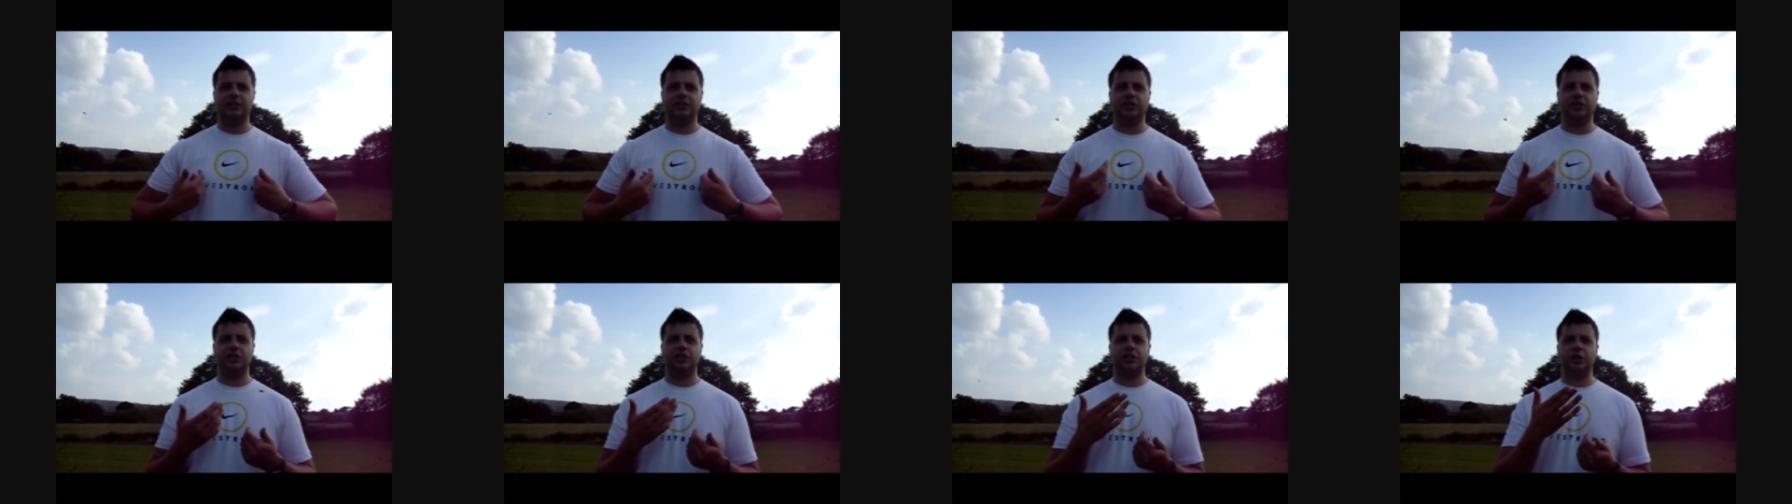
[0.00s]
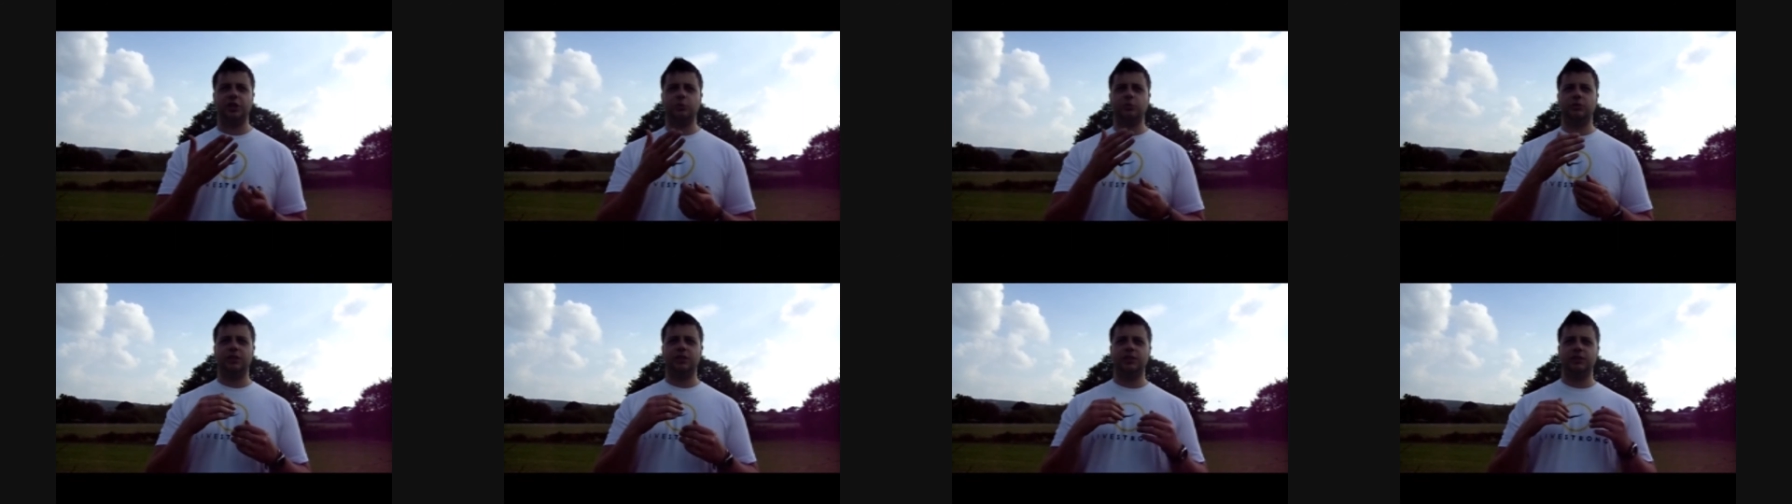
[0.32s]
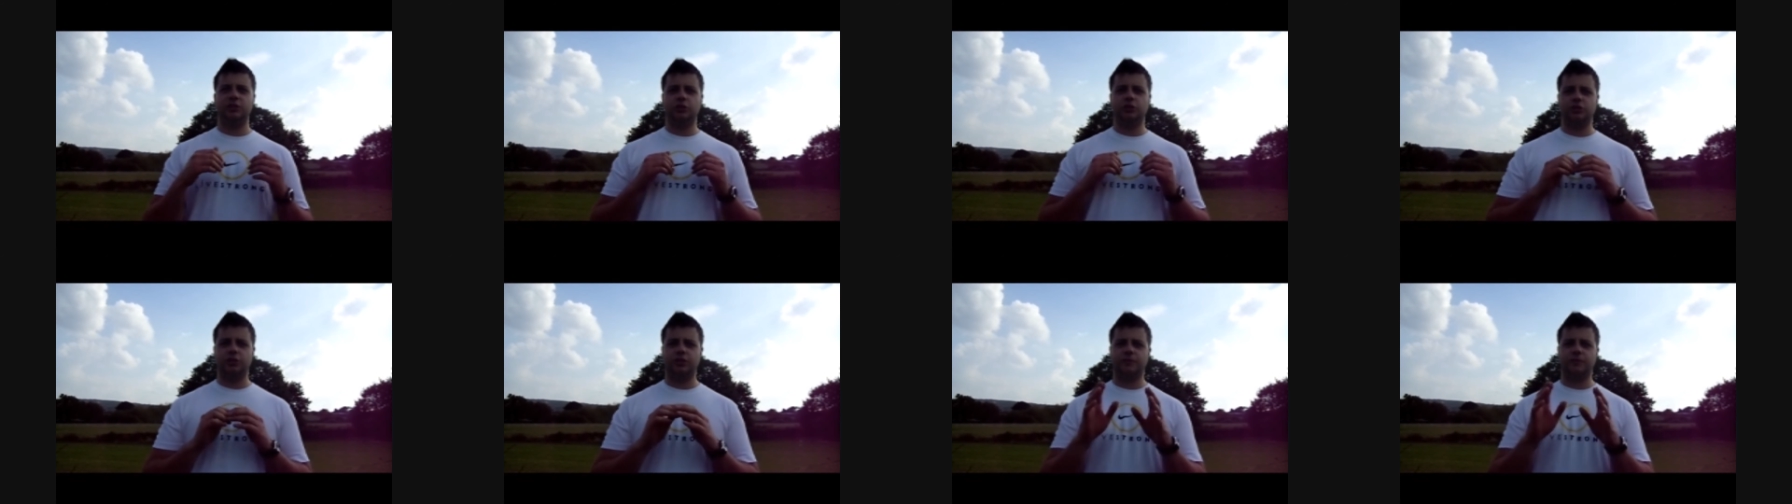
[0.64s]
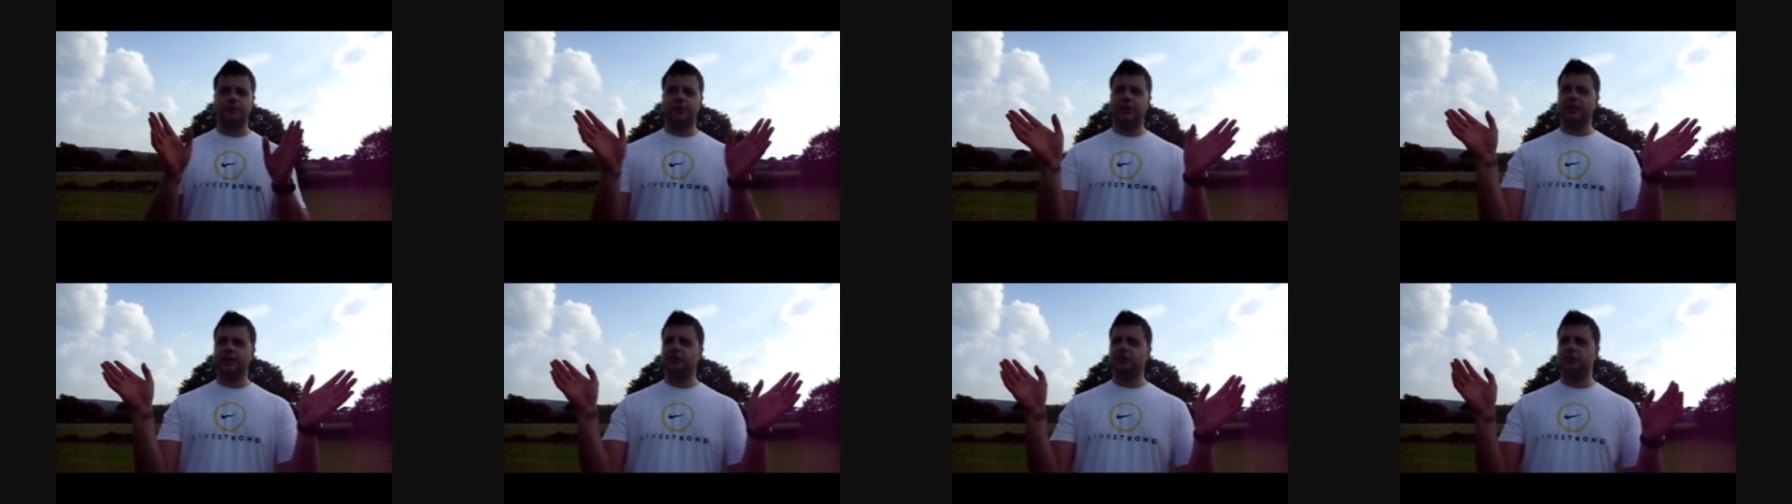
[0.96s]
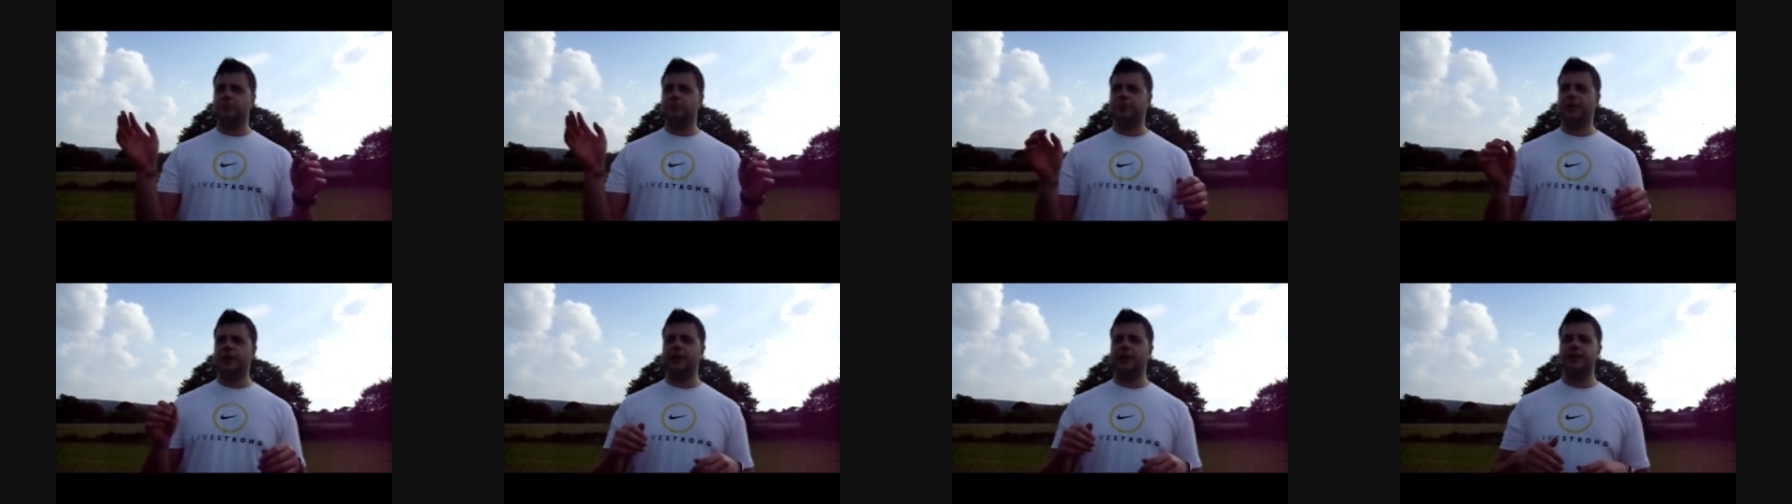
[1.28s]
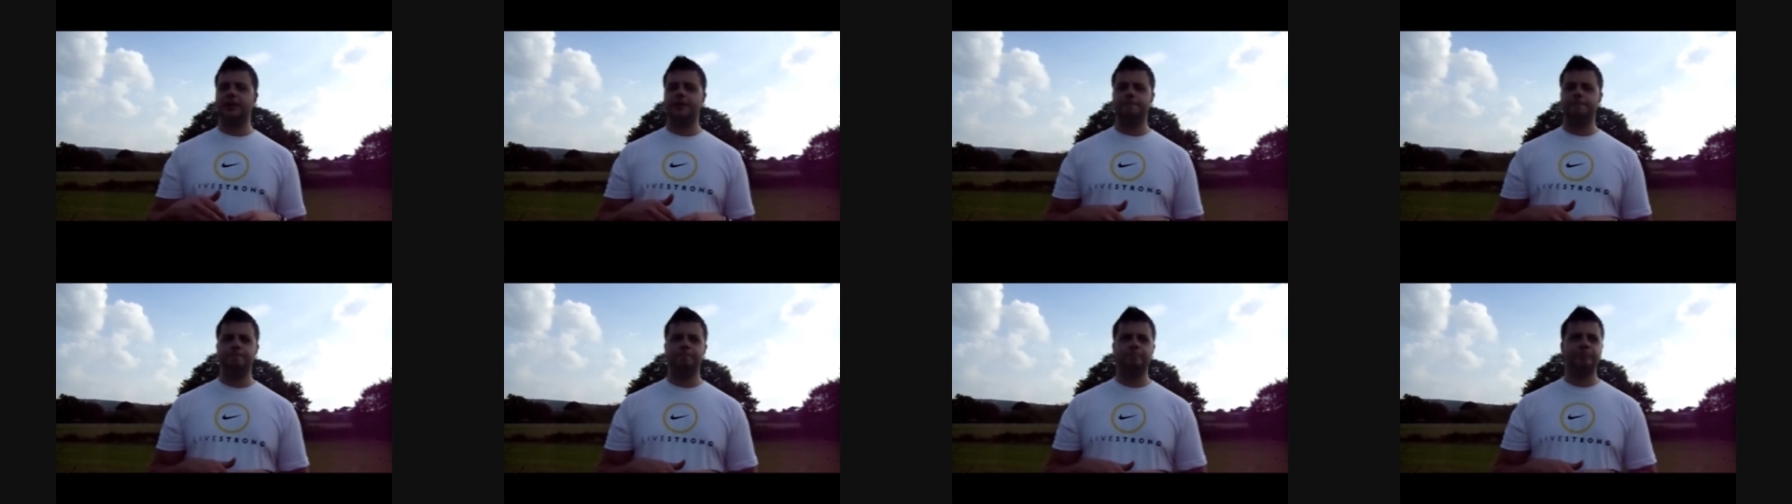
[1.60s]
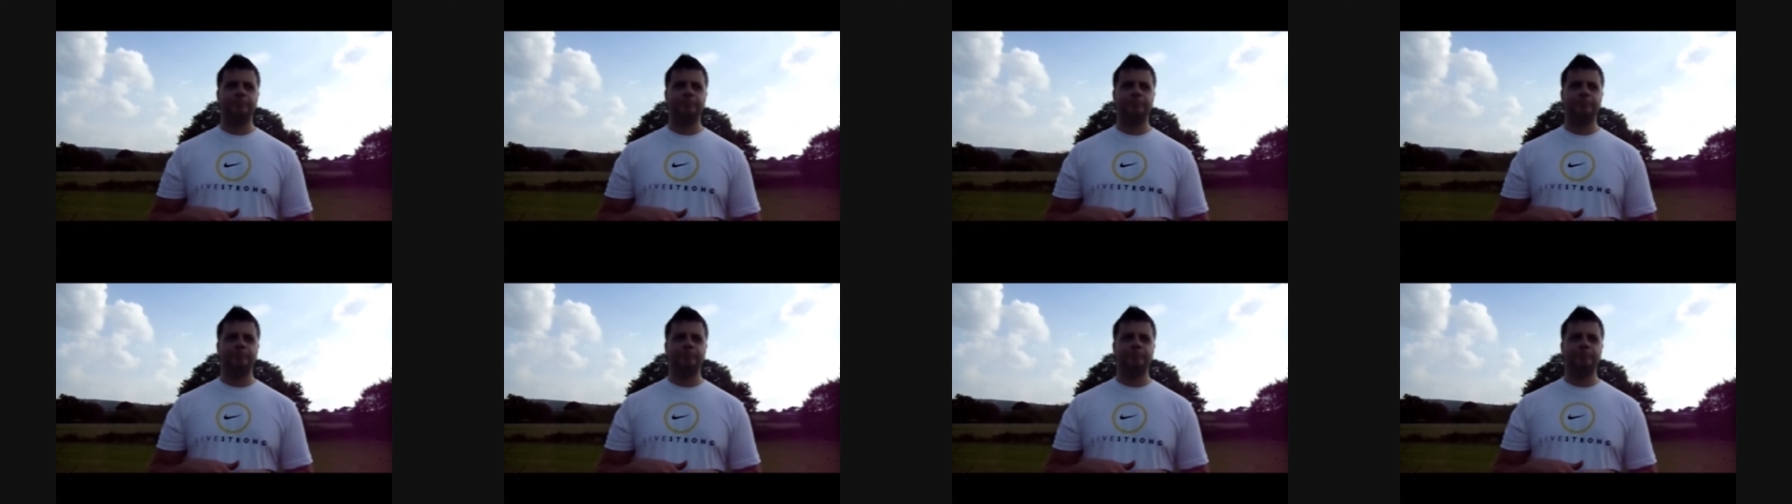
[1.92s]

as you shoot it, it just deflects the pellet